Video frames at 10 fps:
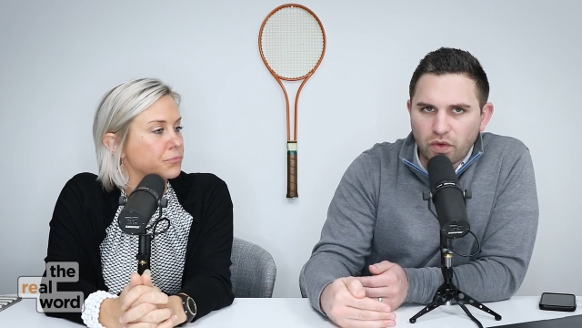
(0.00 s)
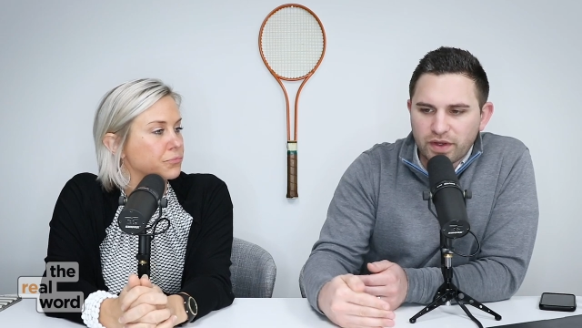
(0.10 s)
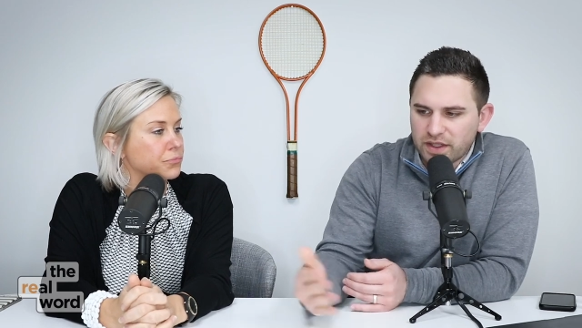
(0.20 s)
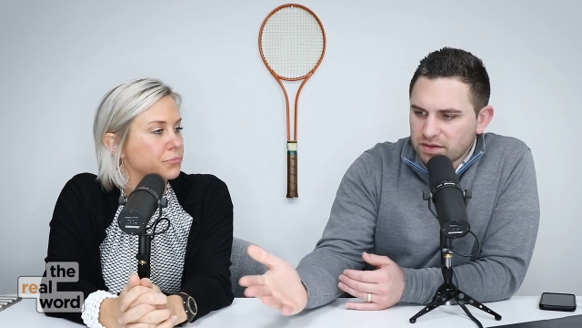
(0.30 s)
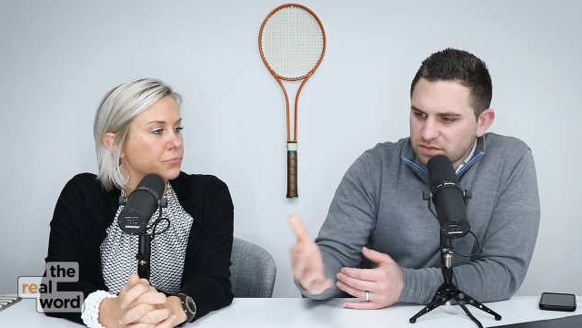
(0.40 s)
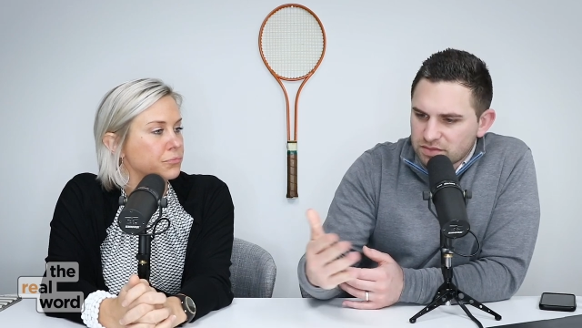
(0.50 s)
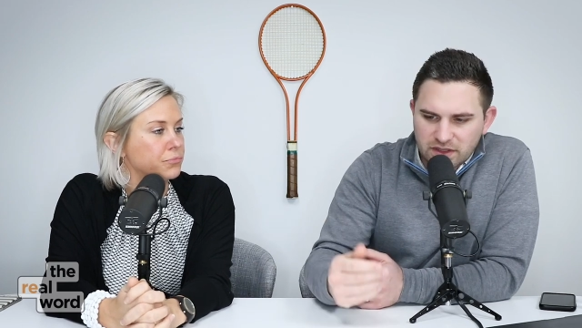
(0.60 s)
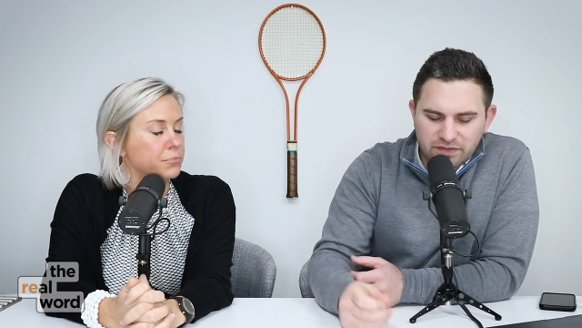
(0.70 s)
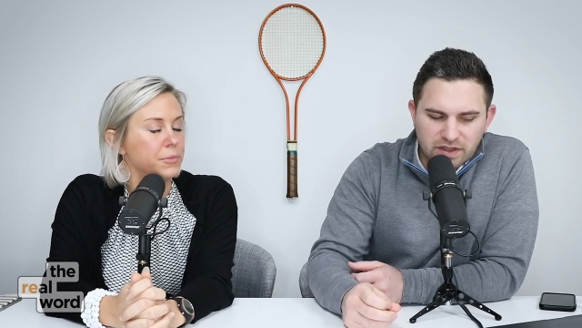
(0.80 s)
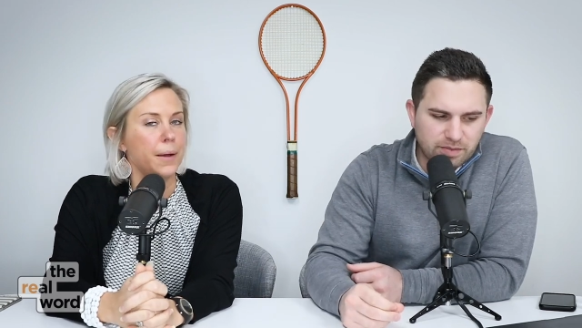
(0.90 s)
Speaker 1: thing, mm-hmm.
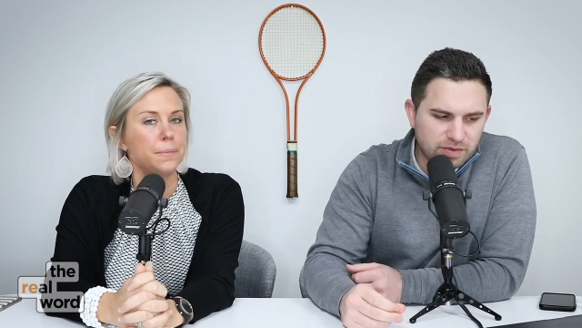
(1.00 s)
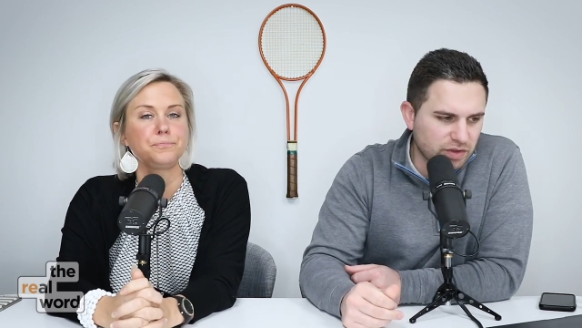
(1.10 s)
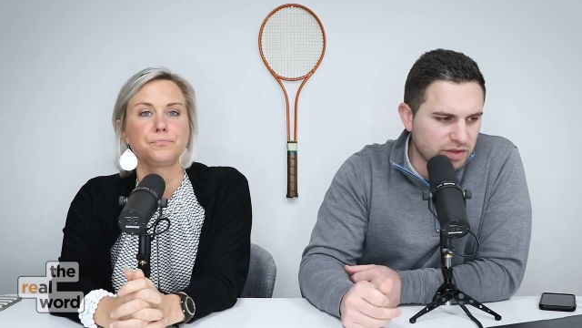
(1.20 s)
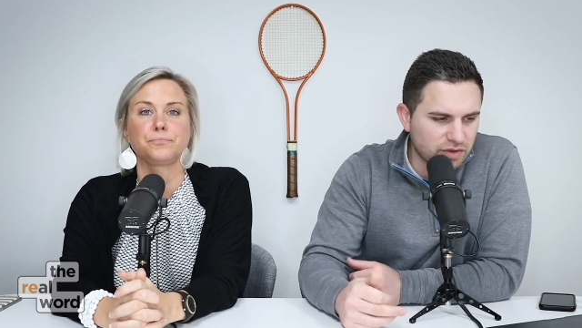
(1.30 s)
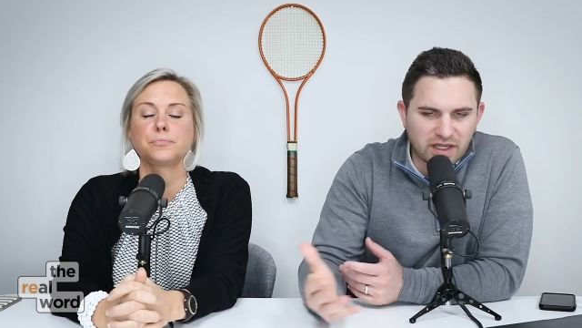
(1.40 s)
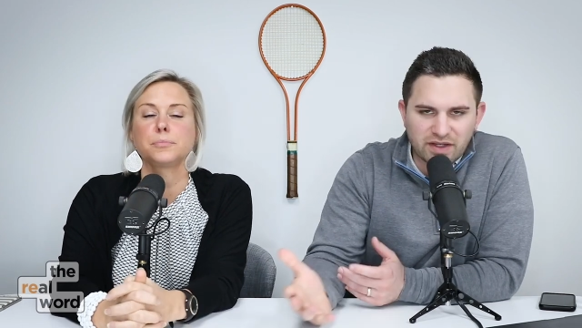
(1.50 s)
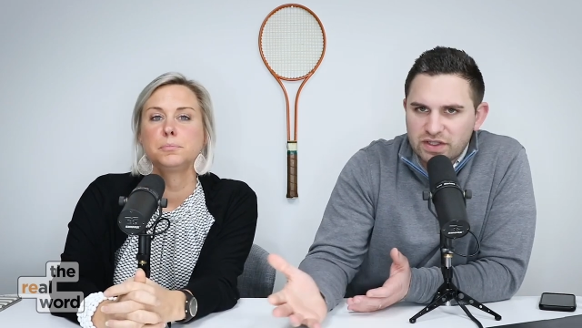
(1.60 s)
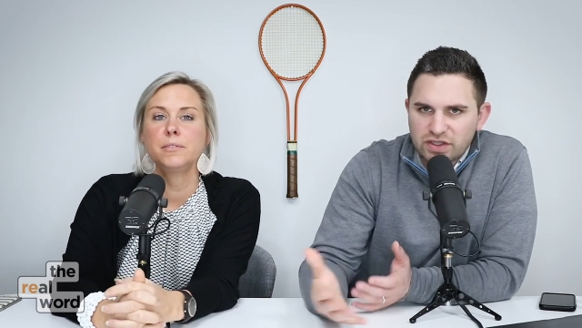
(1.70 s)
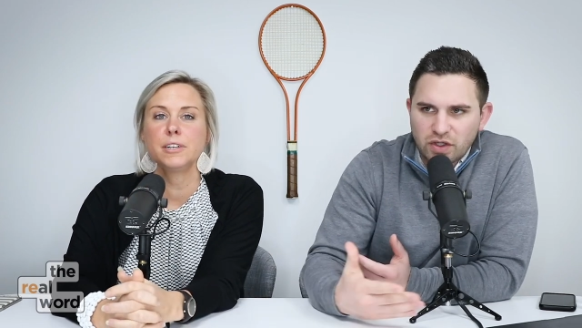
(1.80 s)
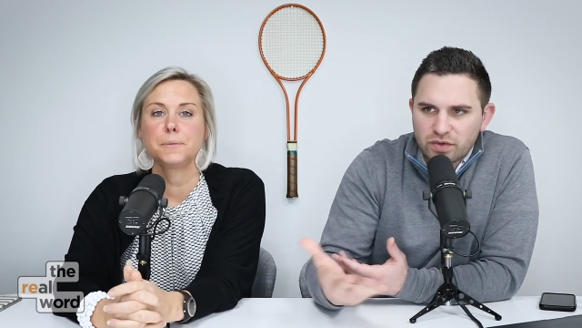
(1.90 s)
they have the yeah. opportunity to do that. If
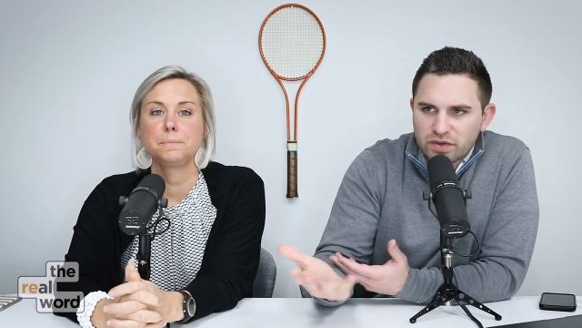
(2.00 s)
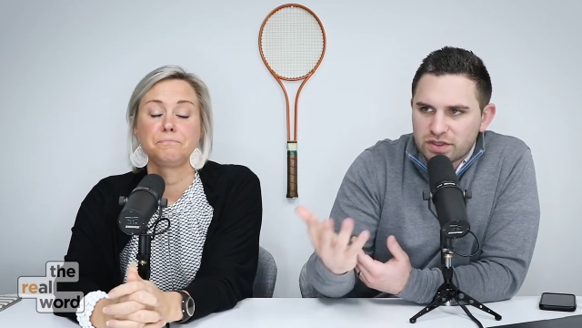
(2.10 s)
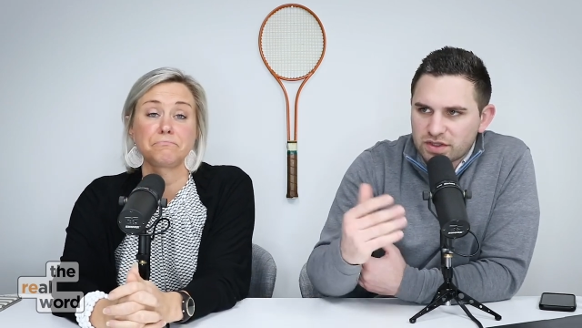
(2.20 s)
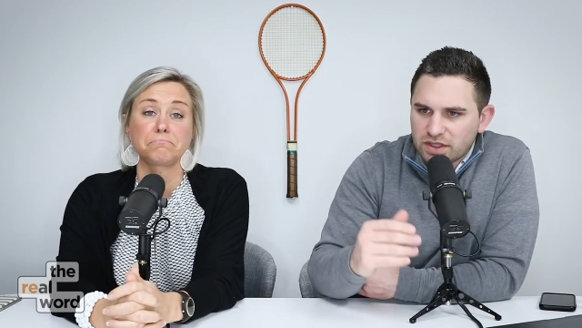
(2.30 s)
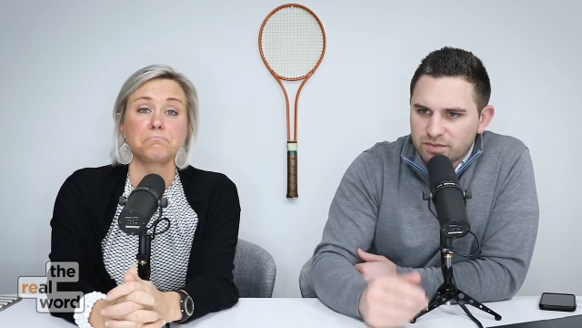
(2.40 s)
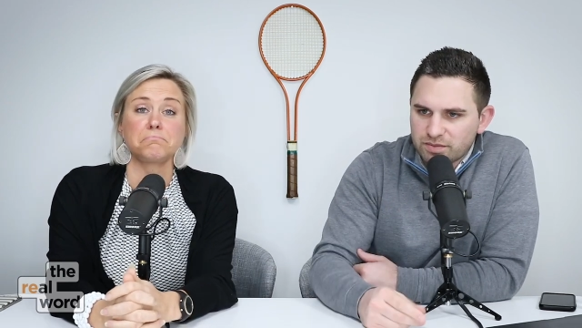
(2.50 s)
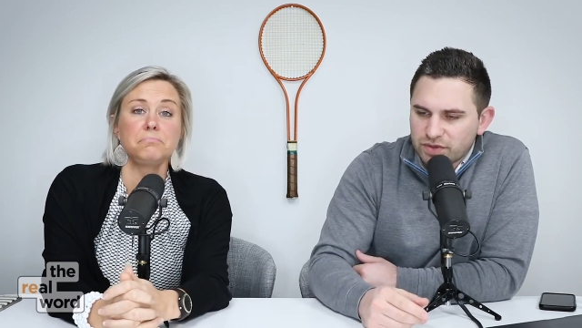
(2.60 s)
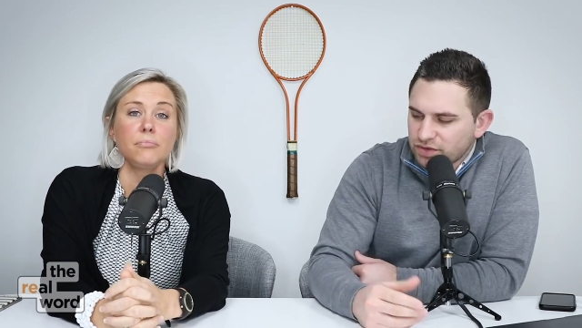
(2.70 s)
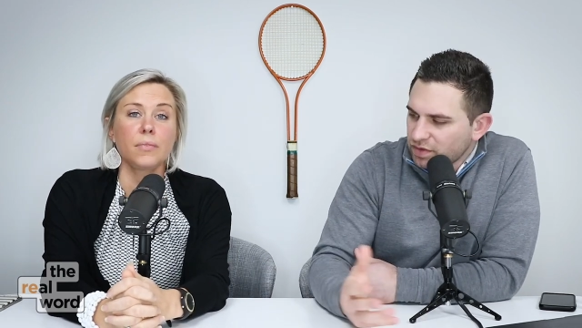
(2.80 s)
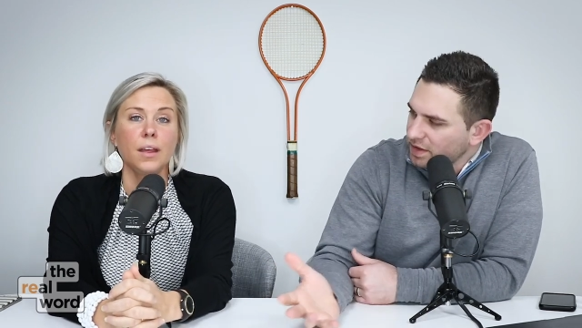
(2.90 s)
they Perfect. don't, they just kind of
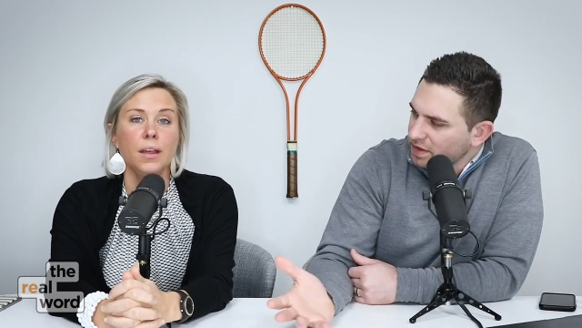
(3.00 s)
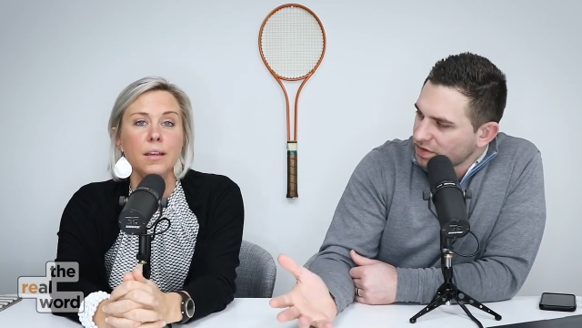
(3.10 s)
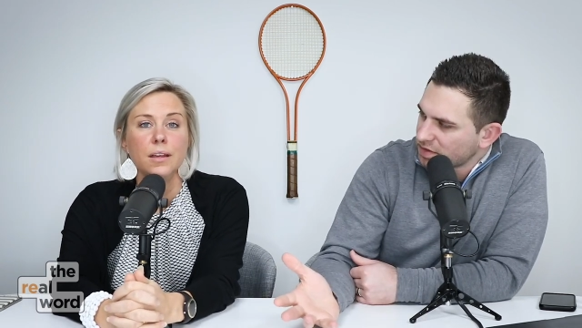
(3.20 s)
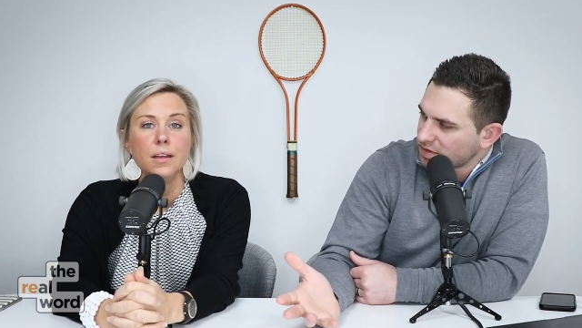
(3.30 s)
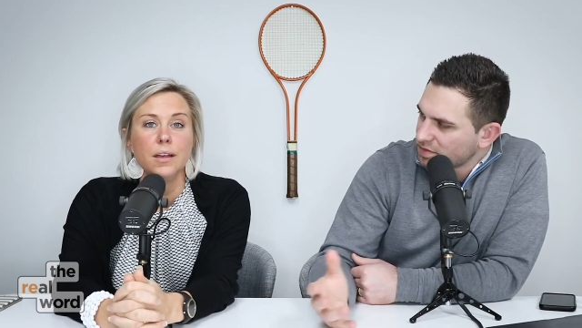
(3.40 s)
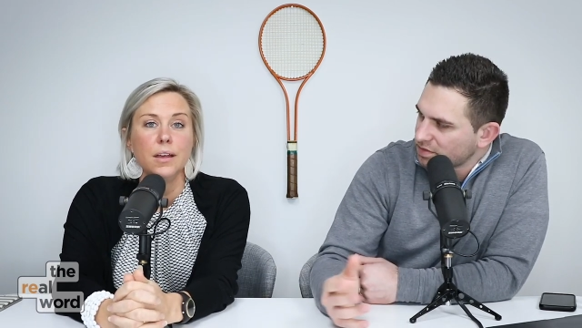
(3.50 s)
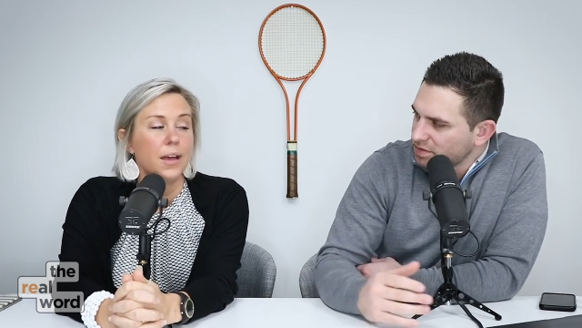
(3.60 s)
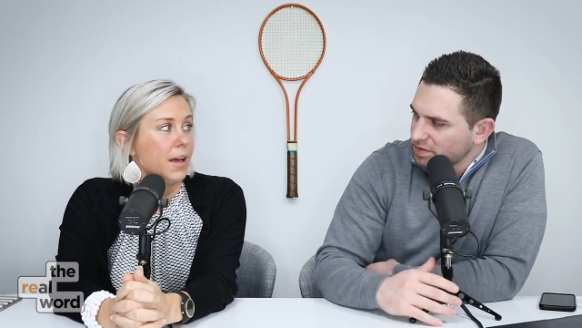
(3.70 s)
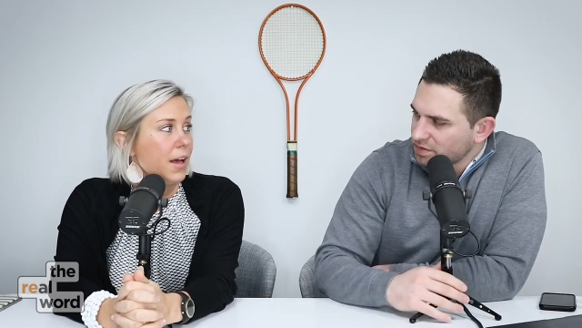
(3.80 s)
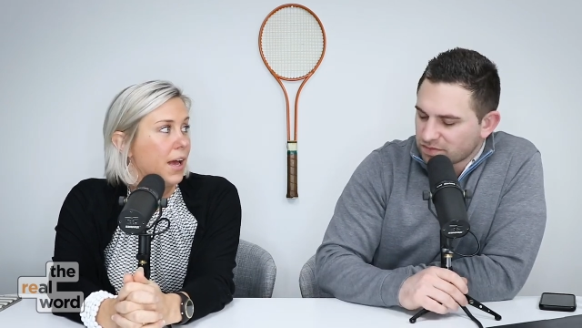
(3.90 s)
breeze through. I think it's,
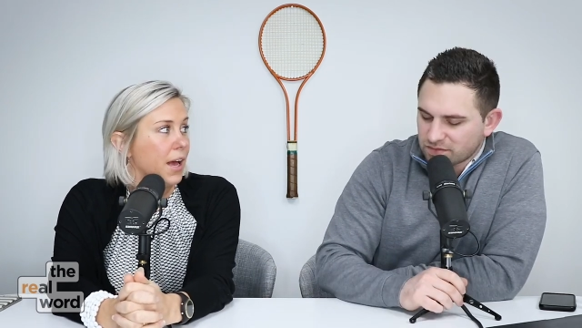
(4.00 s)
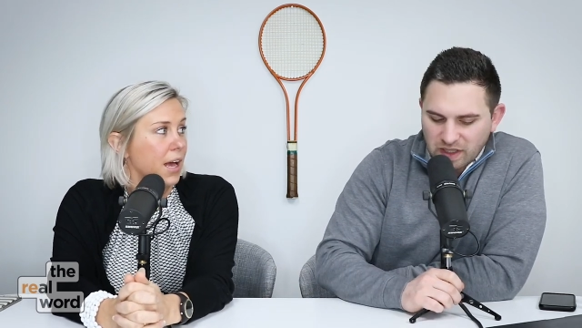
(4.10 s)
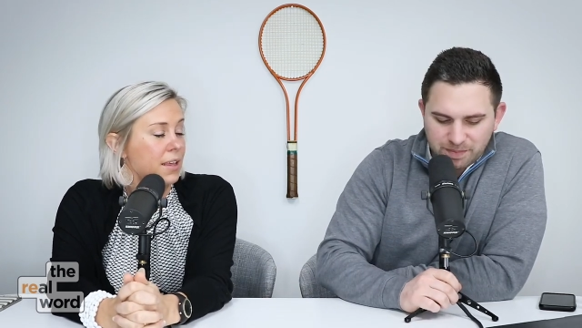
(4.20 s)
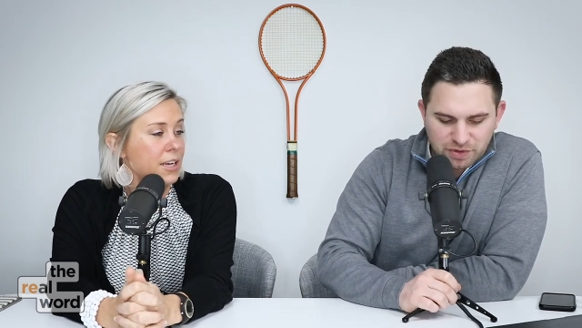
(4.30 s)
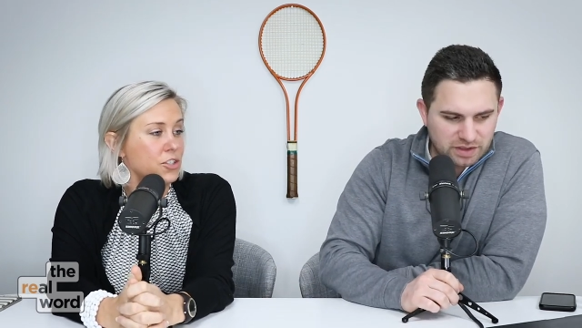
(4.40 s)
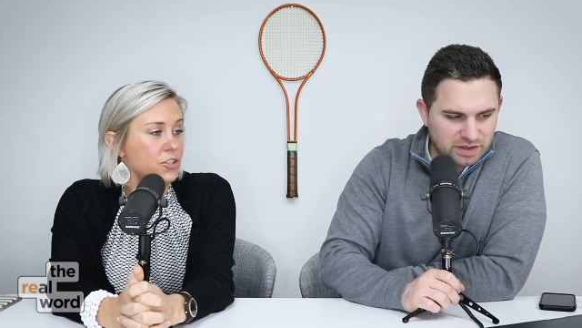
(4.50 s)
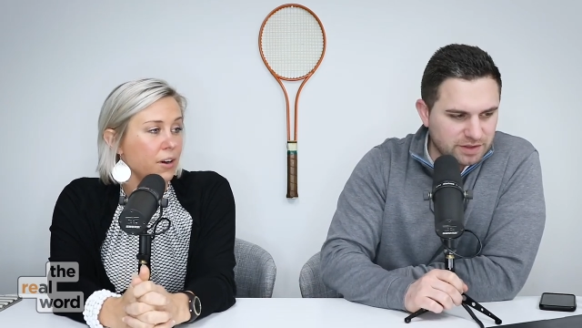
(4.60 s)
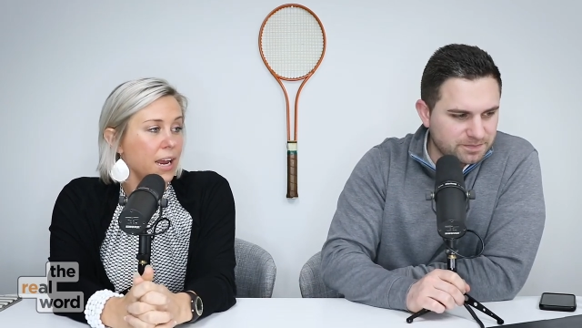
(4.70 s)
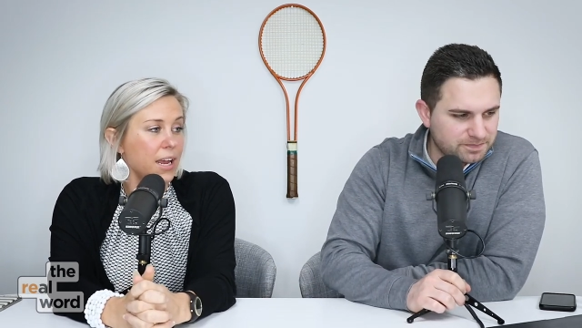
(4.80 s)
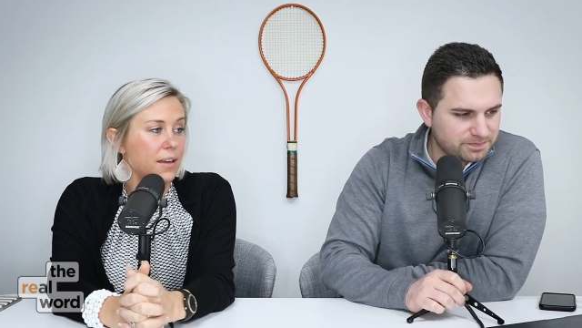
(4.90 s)
it's a little I option think it's there.
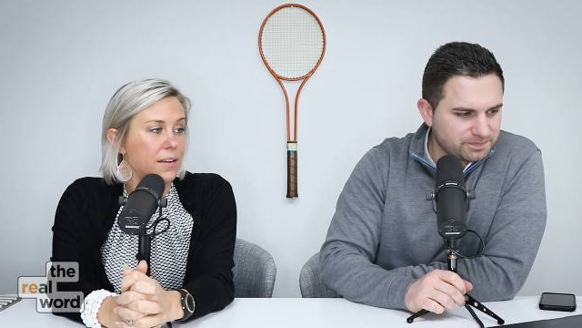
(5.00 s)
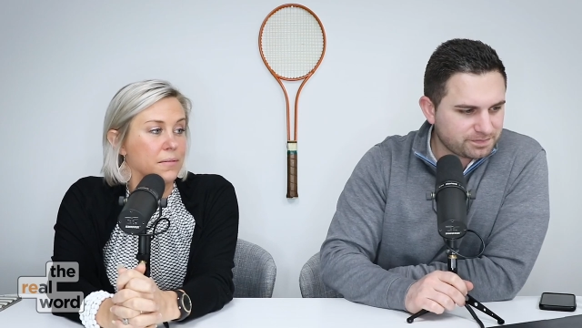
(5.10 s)
great.